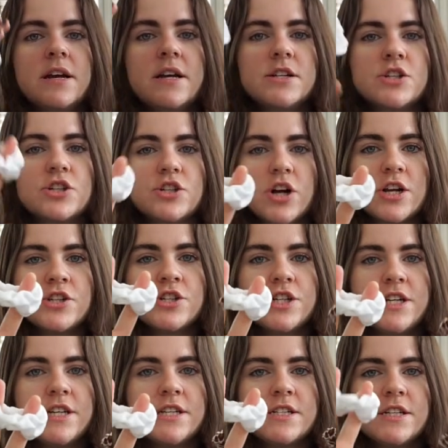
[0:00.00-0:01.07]
is
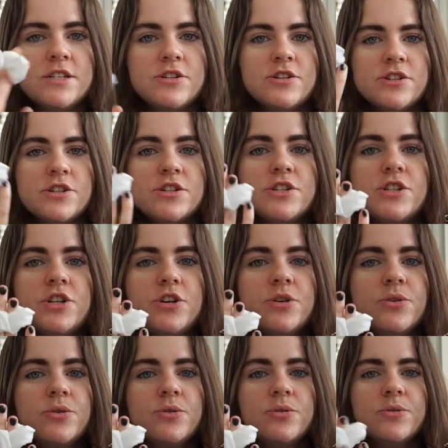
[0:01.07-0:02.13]
scrunchies. These are just
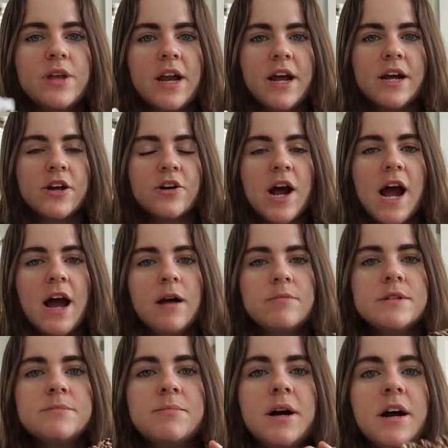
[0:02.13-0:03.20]
two that I
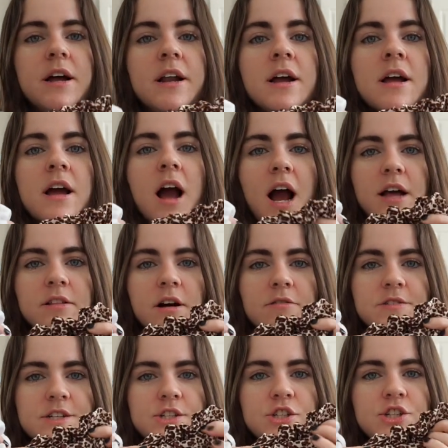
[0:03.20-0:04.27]
grabbed, but I
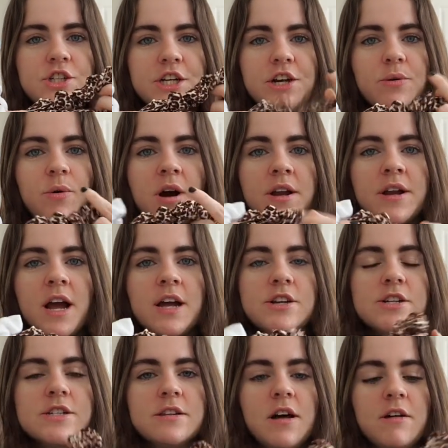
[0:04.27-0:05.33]
love this cheetah one. I
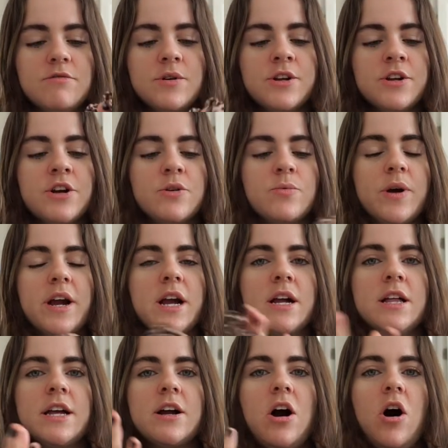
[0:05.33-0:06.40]
just love when you're wearing
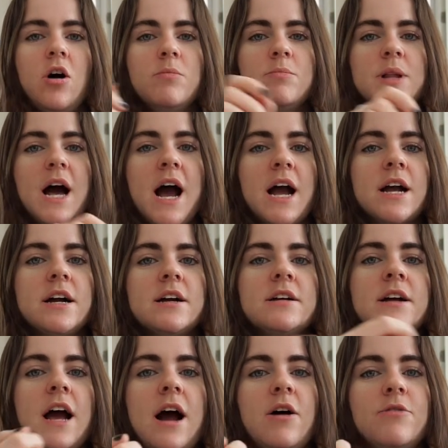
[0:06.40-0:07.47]
like an all black
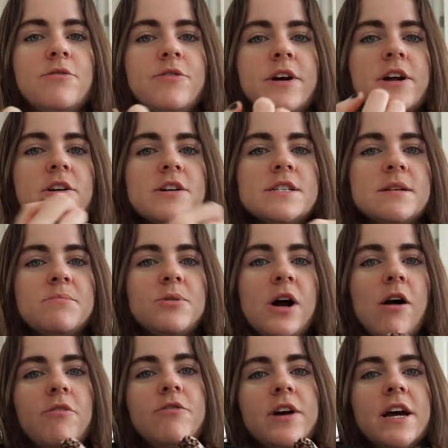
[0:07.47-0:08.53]
outfit or a simple
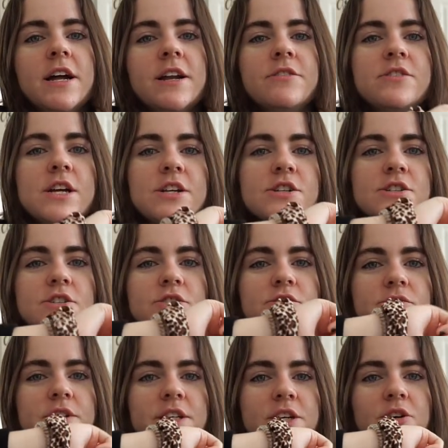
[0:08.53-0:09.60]
outfit and it just looks
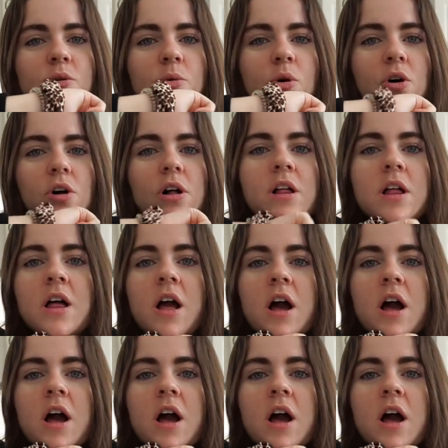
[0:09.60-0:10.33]
really cool